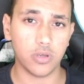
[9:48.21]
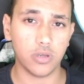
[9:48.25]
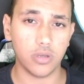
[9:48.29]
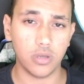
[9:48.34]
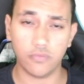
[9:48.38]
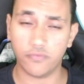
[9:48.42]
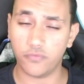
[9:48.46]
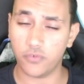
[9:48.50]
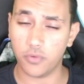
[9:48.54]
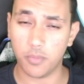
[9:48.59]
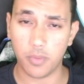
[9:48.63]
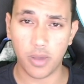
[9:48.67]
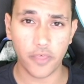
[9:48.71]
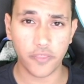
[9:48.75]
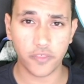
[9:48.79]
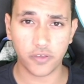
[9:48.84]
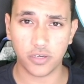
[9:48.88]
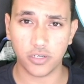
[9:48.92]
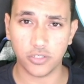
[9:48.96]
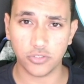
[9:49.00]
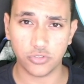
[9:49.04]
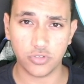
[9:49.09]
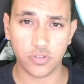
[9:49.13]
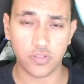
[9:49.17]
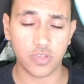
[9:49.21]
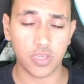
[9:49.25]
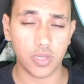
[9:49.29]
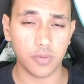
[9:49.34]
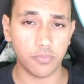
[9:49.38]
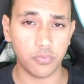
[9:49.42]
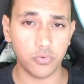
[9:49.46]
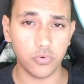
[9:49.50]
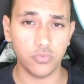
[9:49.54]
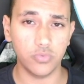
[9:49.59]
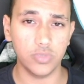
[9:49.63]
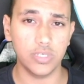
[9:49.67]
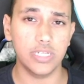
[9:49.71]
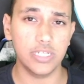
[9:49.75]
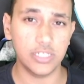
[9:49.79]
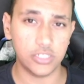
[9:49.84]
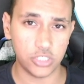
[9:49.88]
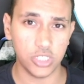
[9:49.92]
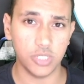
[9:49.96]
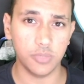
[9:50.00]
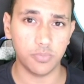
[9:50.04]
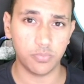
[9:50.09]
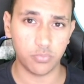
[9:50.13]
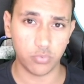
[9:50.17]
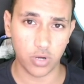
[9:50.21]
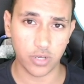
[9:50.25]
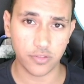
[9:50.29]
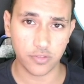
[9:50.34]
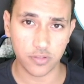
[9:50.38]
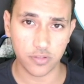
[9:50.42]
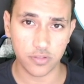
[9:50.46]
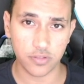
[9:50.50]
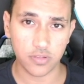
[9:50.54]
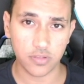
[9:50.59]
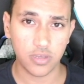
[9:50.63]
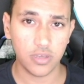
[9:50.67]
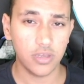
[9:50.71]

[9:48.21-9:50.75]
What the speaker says: from other countries can put really cheap prices.